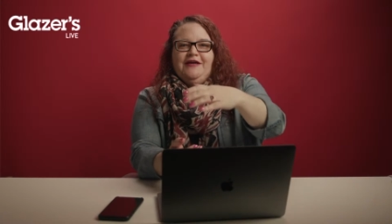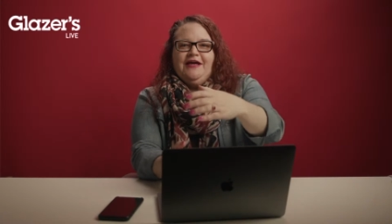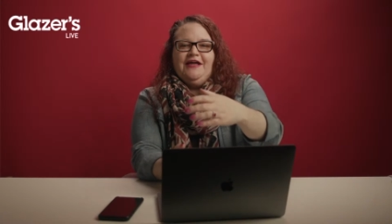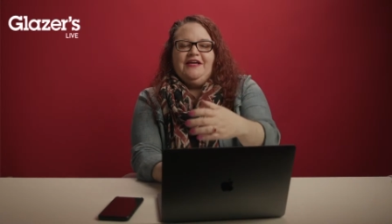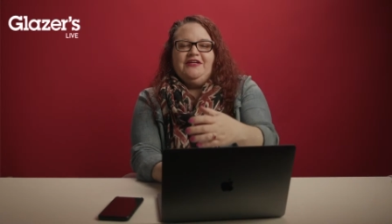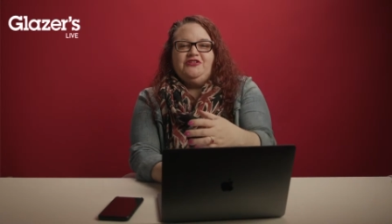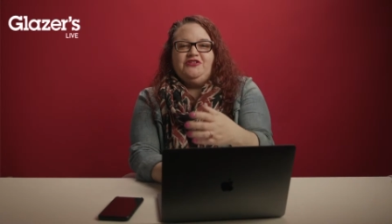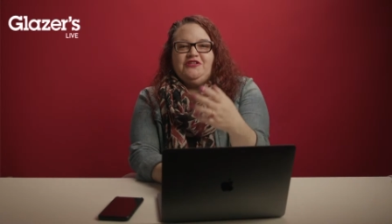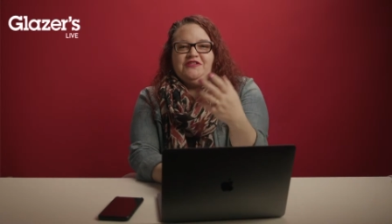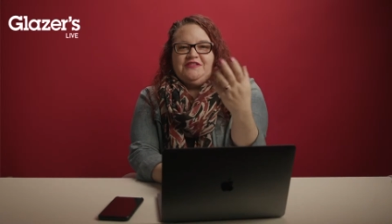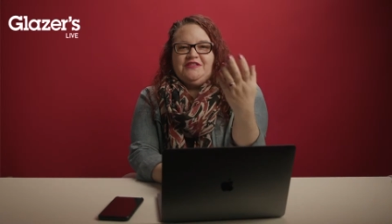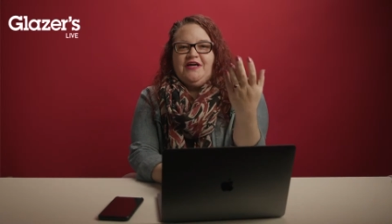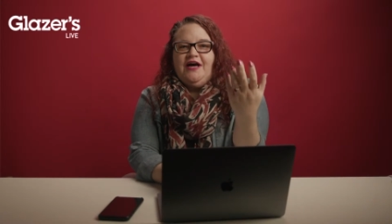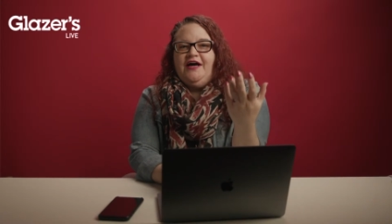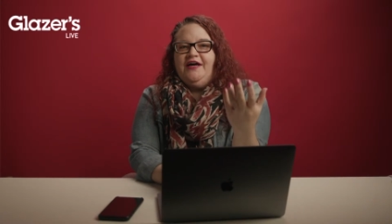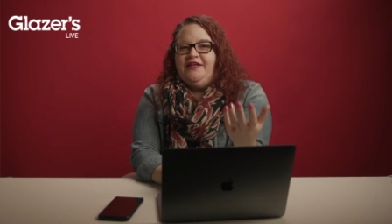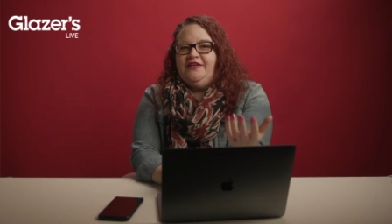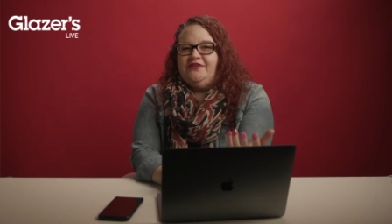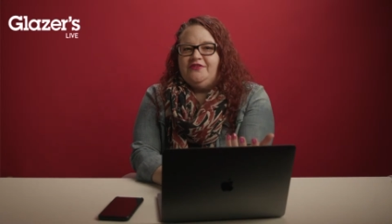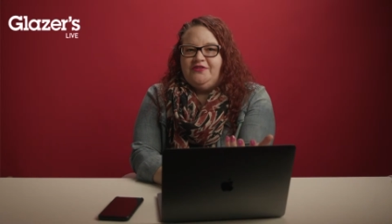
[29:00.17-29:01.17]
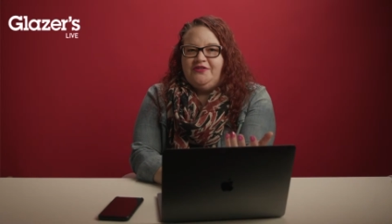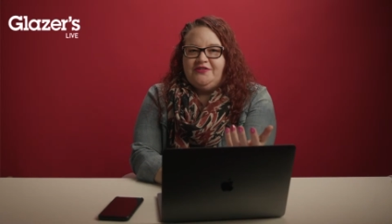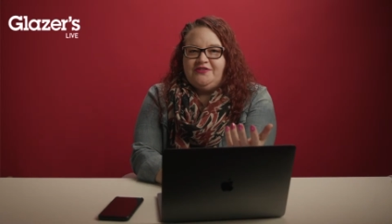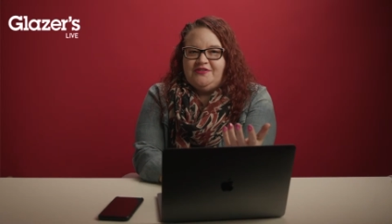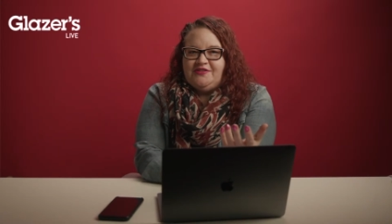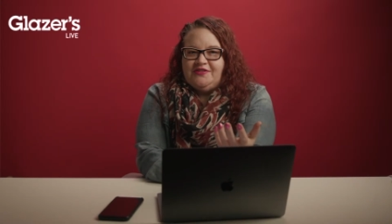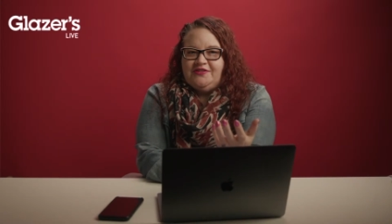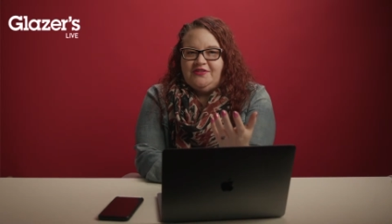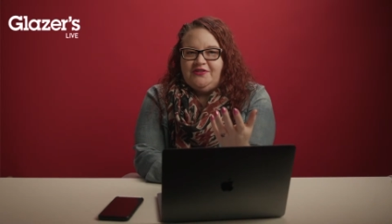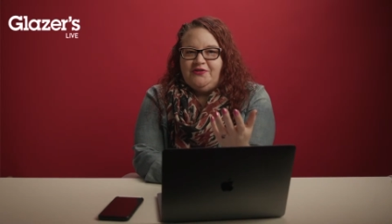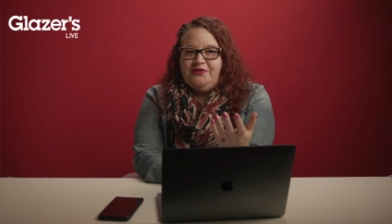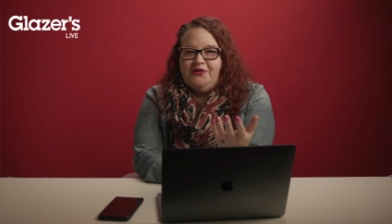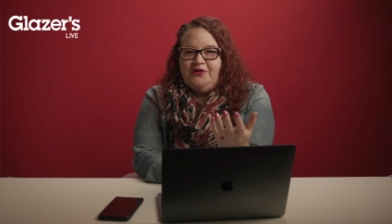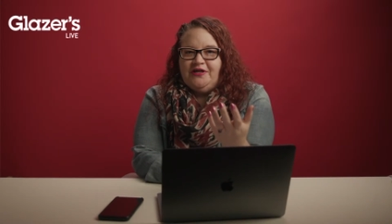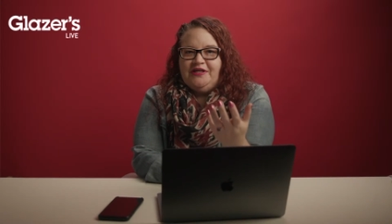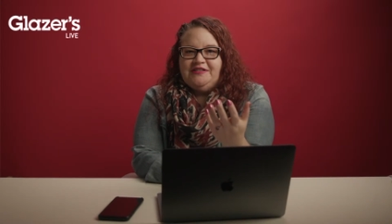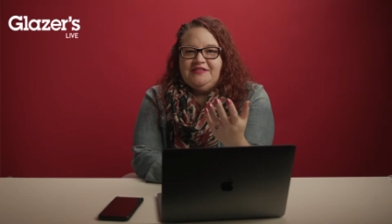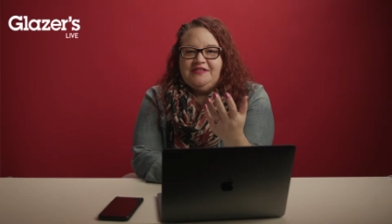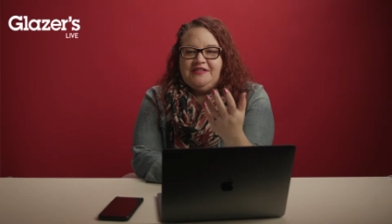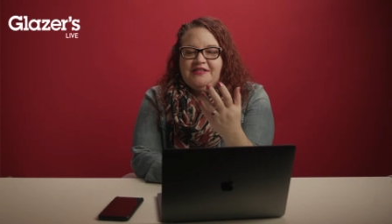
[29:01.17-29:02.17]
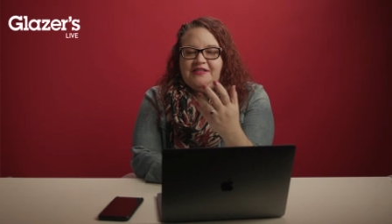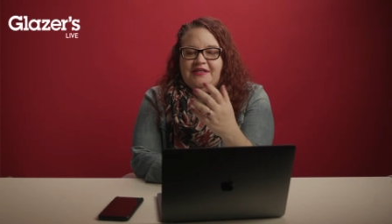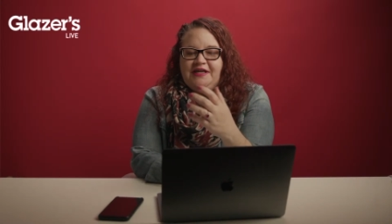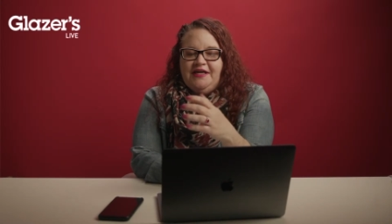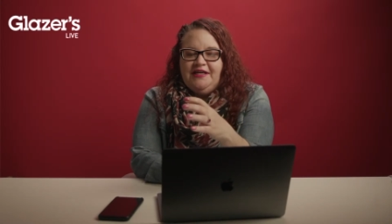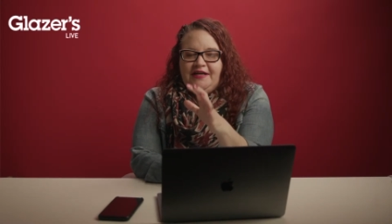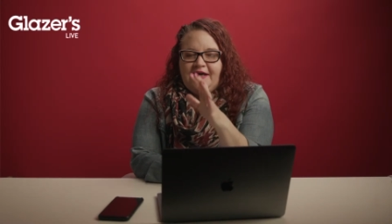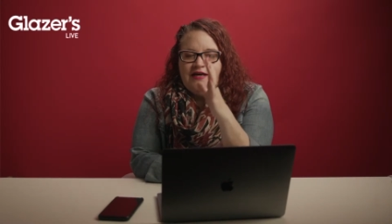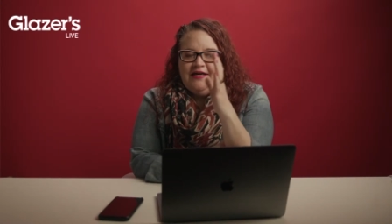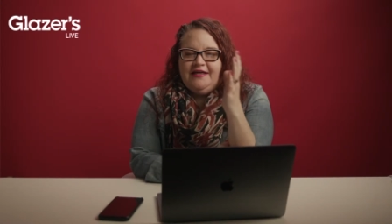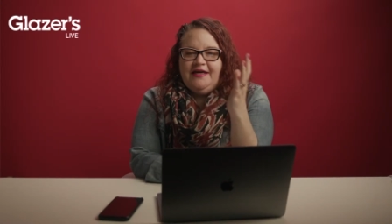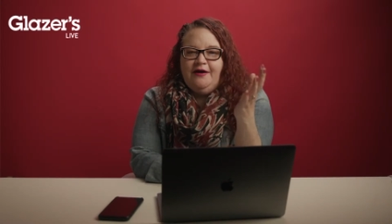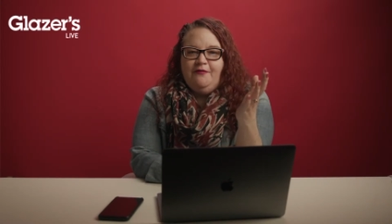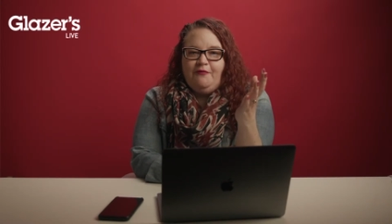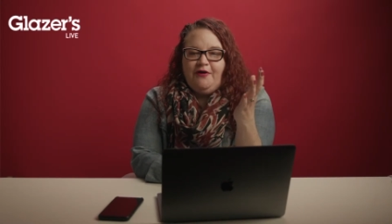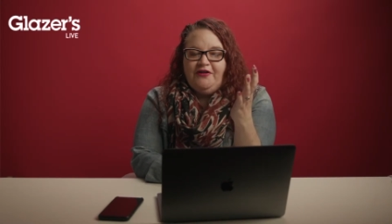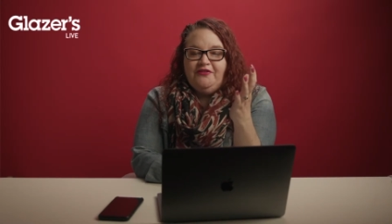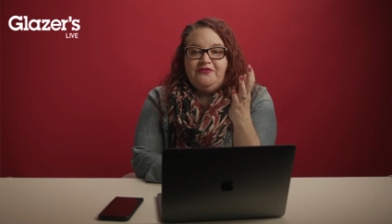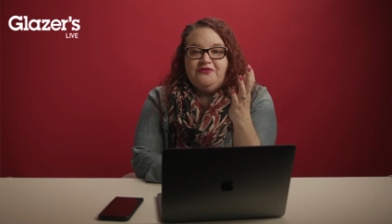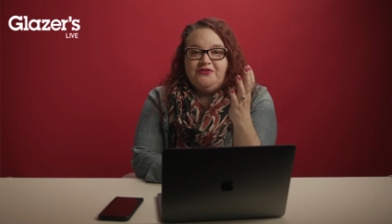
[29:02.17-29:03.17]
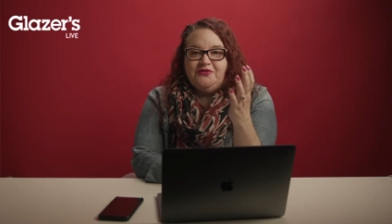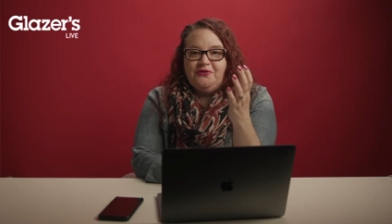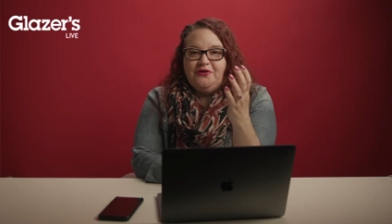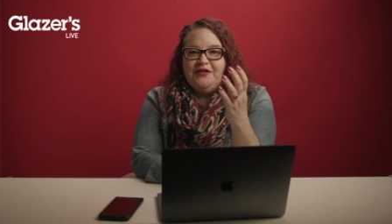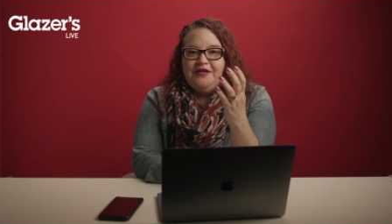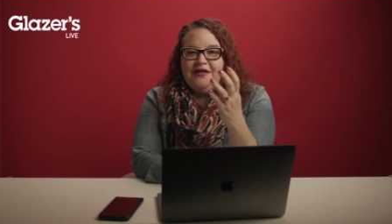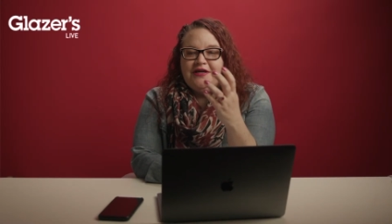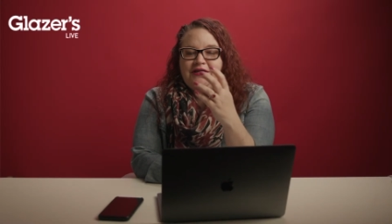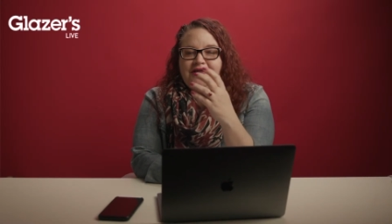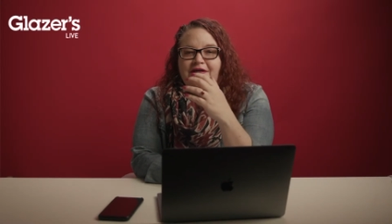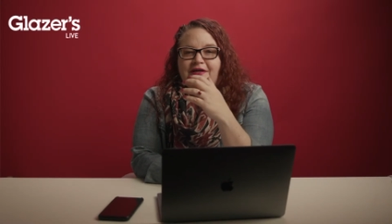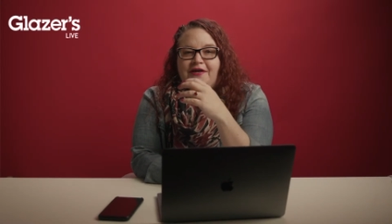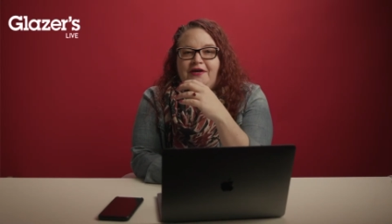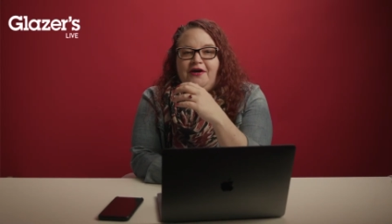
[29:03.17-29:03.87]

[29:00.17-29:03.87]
and it just kind of looks a little crazy, and I get why they're doing it.